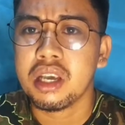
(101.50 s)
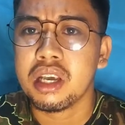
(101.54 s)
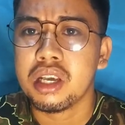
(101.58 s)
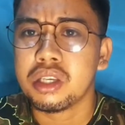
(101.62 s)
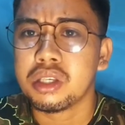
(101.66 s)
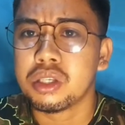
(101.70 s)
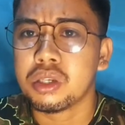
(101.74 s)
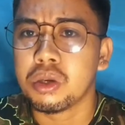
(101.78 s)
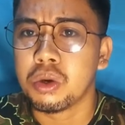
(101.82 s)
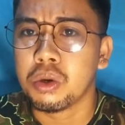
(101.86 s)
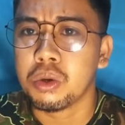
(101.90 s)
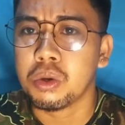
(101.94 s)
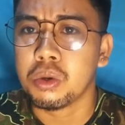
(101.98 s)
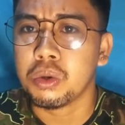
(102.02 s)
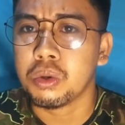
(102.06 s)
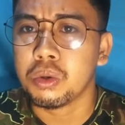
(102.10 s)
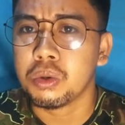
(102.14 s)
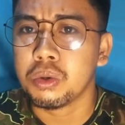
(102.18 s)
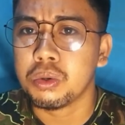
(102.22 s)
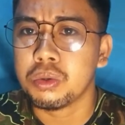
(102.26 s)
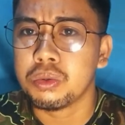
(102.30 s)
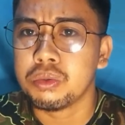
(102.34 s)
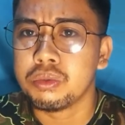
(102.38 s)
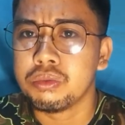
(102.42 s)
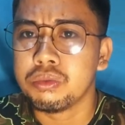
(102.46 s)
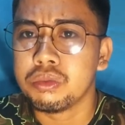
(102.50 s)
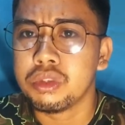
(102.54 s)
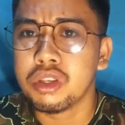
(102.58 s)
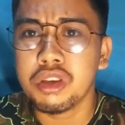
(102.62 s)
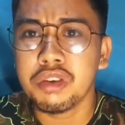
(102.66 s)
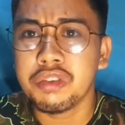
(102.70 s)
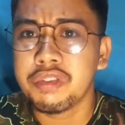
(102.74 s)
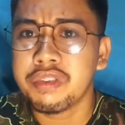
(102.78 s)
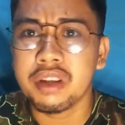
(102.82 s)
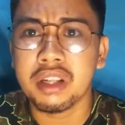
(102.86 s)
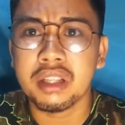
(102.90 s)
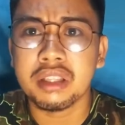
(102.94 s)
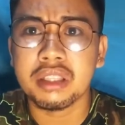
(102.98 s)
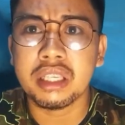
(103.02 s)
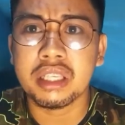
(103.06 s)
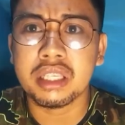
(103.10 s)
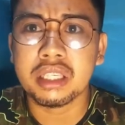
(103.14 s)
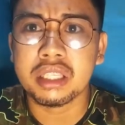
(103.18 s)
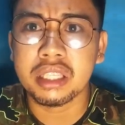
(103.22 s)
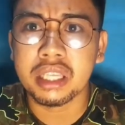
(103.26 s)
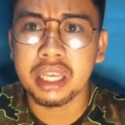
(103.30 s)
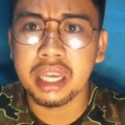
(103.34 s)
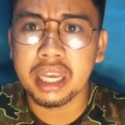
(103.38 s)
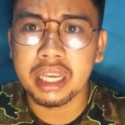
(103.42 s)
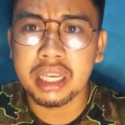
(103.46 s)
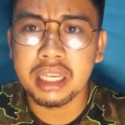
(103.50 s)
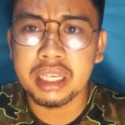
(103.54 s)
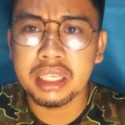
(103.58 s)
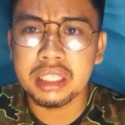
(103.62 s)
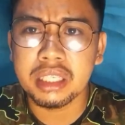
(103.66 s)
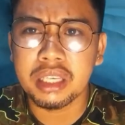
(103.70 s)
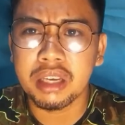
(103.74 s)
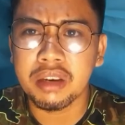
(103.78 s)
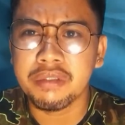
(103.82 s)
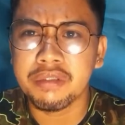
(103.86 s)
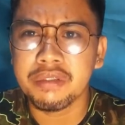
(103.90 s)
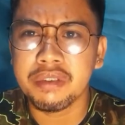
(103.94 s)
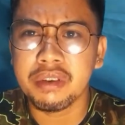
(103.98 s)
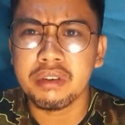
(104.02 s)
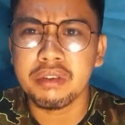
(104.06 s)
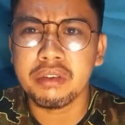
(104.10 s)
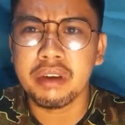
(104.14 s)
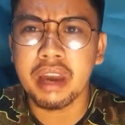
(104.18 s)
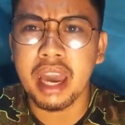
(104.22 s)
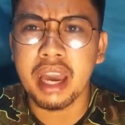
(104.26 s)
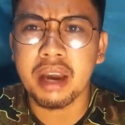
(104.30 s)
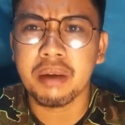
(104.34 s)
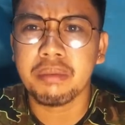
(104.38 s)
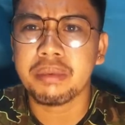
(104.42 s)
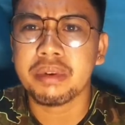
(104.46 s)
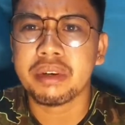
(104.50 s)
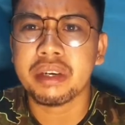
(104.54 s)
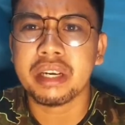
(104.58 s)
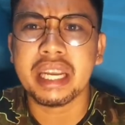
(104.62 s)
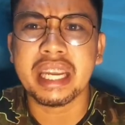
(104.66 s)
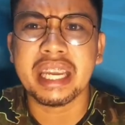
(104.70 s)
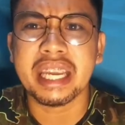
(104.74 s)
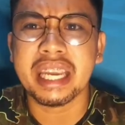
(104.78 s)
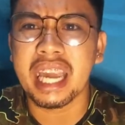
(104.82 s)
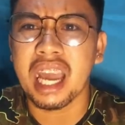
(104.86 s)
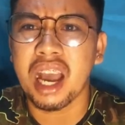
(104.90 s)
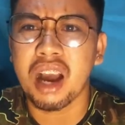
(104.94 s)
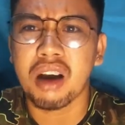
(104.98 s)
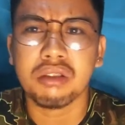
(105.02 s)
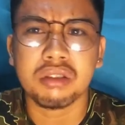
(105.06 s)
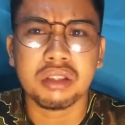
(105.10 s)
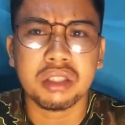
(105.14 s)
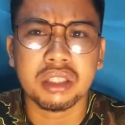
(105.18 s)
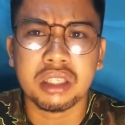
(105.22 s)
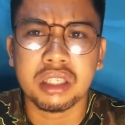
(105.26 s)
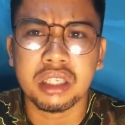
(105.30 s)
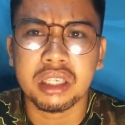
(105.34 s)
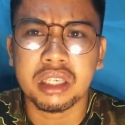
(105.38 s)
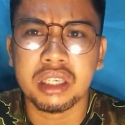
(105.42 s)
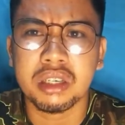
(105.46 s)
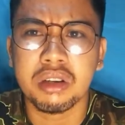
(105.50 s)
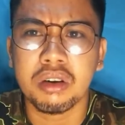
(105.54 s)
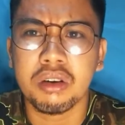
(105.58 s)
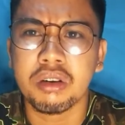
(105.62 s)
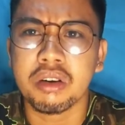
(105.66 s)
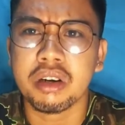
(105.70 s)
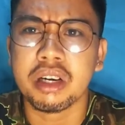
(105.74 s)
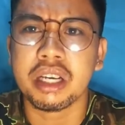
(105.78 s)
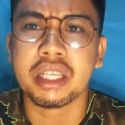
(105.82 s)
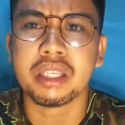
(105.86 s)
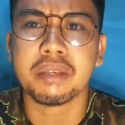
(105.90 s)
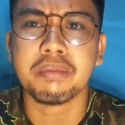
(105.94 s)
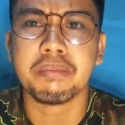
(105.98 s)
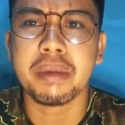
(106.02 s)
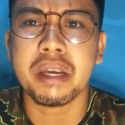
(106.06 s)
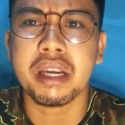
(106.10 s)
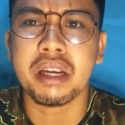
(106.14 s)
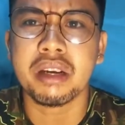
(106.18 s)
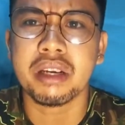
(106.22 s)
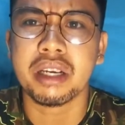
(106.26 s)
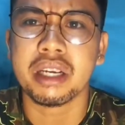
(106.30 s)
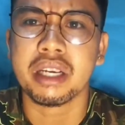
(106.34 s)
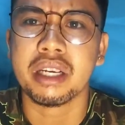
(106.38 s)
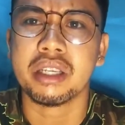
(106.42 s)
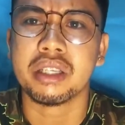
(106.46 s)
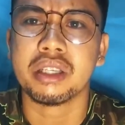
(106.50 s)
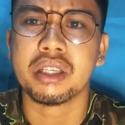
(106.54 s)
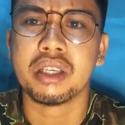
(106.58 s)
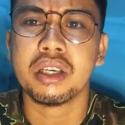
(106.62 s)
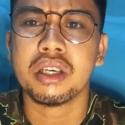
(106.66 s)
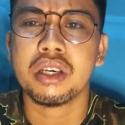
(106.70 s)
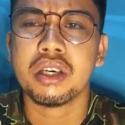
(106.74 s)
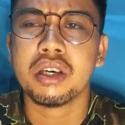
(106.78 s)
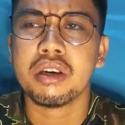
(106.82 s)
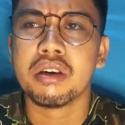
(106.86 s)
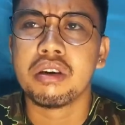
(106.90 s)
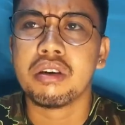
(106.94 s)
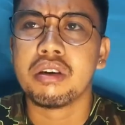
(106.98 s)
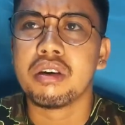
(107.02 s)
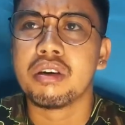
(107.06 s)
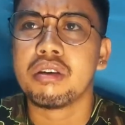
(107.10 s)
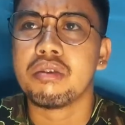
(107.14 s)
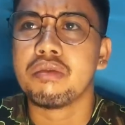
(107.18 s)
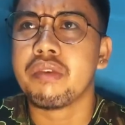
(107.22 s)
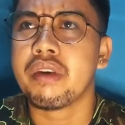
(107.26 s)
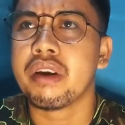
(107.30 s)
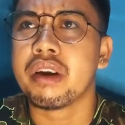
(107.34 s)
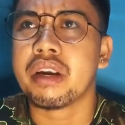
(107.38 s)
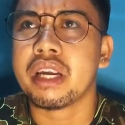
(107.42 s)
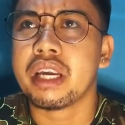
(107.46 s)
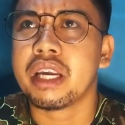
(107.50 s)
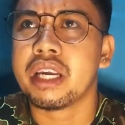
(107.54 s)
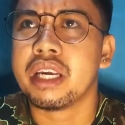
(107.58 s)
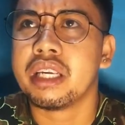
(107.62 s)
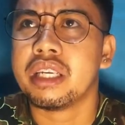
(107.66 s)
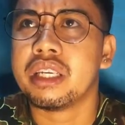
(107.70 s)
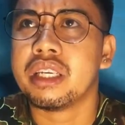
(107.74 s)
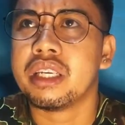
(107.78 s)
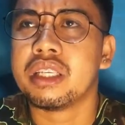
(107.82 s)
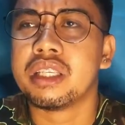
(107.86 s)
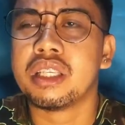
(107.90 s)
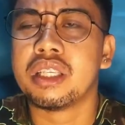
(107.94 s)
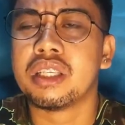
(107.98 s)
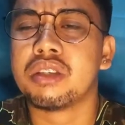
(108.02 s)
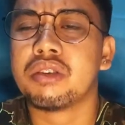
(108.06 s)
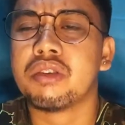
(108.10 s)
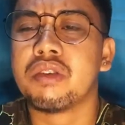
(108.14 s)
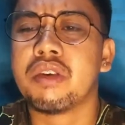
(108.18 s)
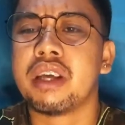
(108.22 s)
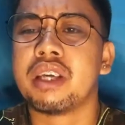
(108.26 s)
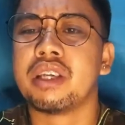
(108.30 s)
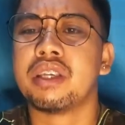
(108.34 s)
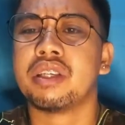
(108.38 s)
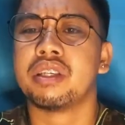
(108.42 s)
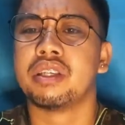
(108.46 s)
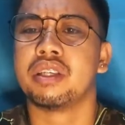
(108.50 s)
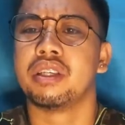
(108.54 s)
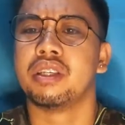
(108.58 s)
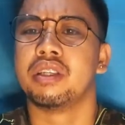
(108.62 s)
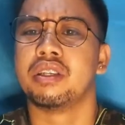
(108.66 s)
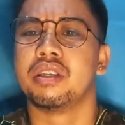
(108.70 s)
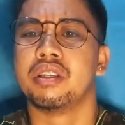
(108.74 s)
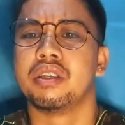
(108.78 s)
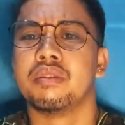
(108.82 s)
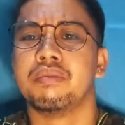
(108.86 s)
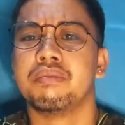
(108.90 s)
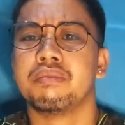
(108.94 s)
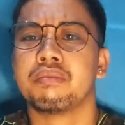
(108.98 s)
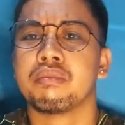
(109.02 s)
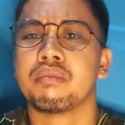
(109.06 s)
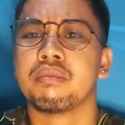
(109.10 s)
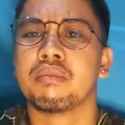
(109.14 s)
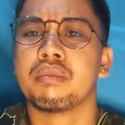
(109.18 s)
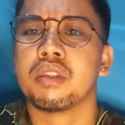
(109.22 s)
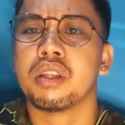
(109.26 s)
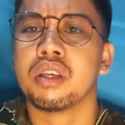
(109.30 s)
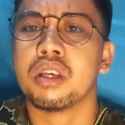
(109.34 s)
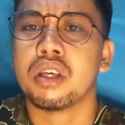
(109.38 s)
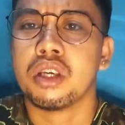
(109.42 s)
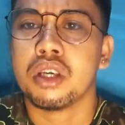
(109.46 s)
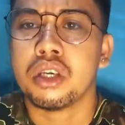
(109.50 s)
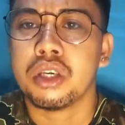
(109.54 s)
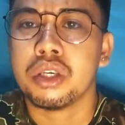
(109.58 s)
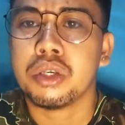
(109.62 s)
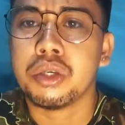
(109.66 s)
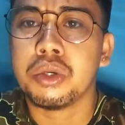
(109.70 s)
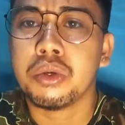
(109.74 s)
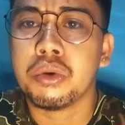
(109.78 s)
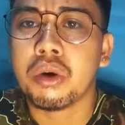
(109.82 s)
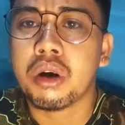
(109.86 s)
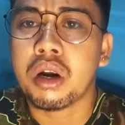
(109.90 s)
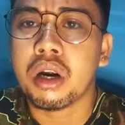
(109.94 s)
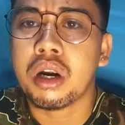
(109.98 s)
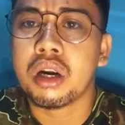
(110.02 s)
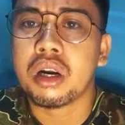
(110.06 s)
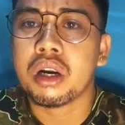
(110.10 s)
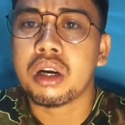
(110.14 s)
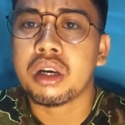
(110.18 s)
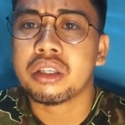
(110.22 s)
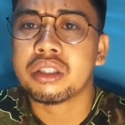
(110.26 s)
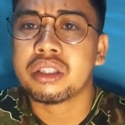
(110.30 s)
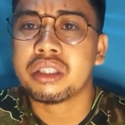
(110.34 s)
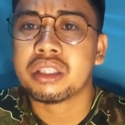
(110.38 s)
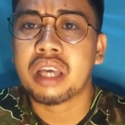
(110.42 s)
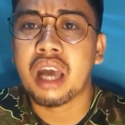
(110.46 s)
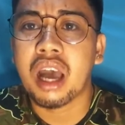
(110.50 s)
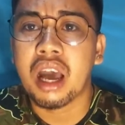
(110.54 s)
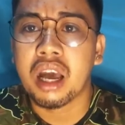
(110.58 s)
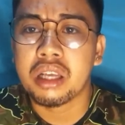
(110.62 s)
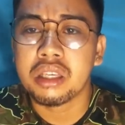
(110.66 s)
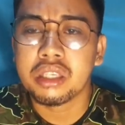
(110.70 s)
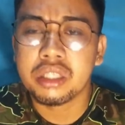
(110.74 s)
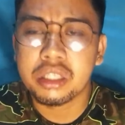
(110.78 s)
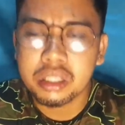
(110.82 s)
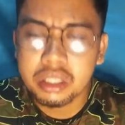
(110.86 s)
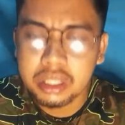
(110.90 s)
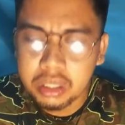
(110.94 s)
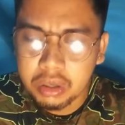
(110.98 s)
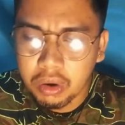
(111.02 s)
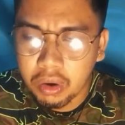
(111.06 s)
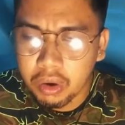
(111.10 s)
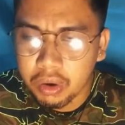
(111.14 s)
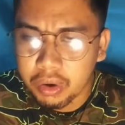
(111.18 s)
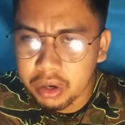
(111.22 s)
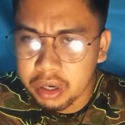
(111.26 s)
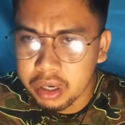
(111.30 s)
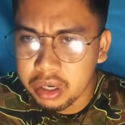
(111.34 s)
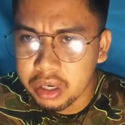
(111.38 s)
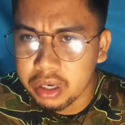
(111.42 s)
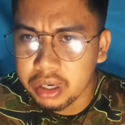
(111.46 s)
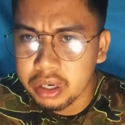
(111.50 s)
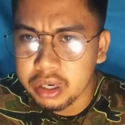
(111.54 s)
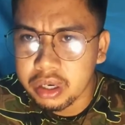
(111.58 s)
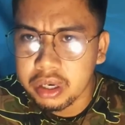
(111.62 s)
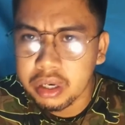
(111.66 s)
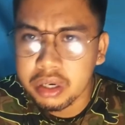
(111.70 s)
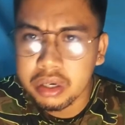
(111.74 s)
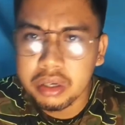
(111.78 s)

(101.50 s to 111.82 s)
So, do you feel these things? Have you ever encountered or experienced wherein a situation you are tasked or